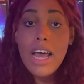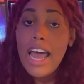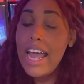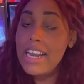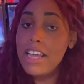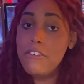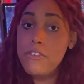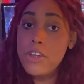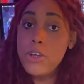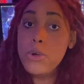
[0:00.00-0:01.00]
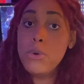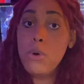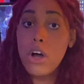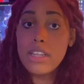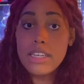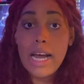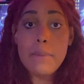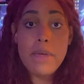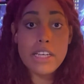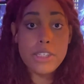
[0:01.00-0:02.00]
And if you are the type
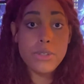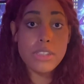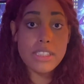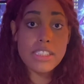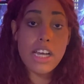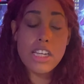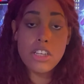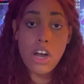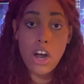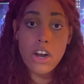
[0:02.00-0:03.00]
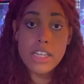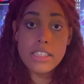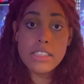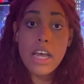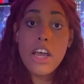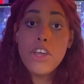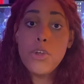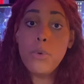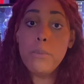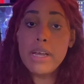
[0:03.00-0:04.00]
that use this as an artist, you
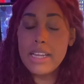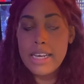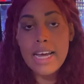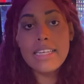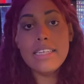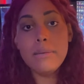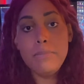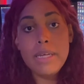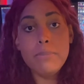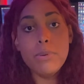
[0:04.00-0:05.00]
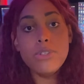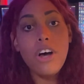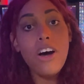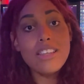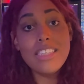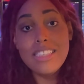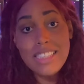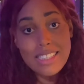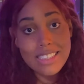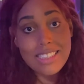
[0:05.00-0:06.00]
will be connecting to people's
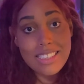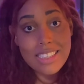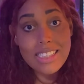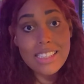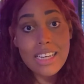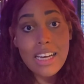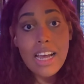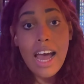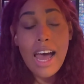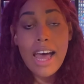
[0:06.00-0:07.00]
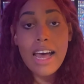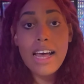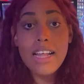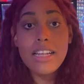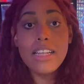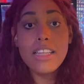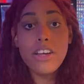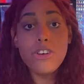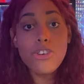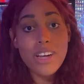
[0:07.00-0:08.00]
authenticity and
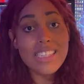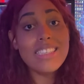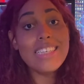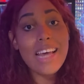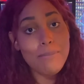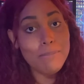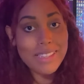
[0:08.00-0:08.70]
their trust and empathy.